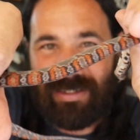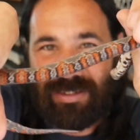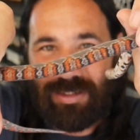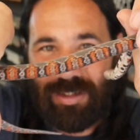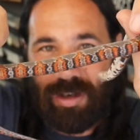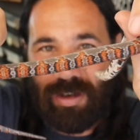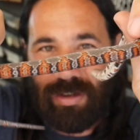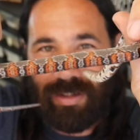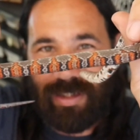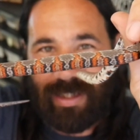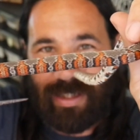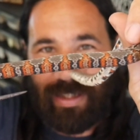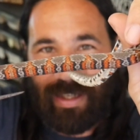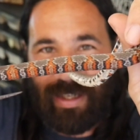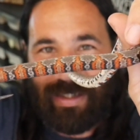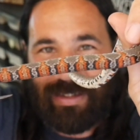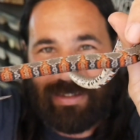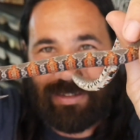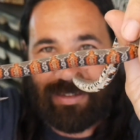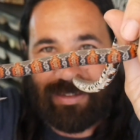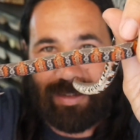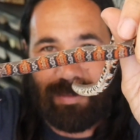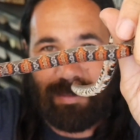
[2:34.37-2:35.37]
starting to gain
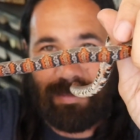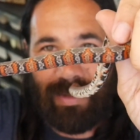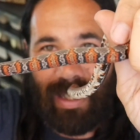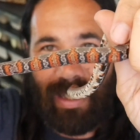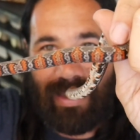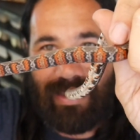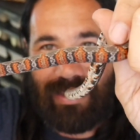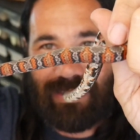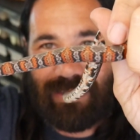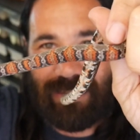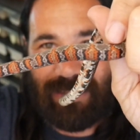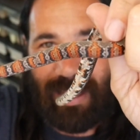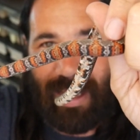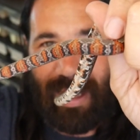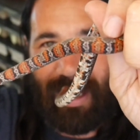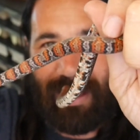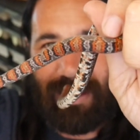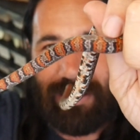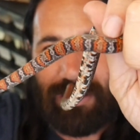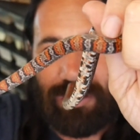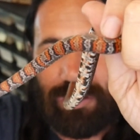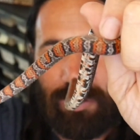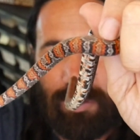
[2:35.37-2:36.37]
some nice
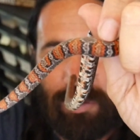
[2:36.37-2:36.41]
size to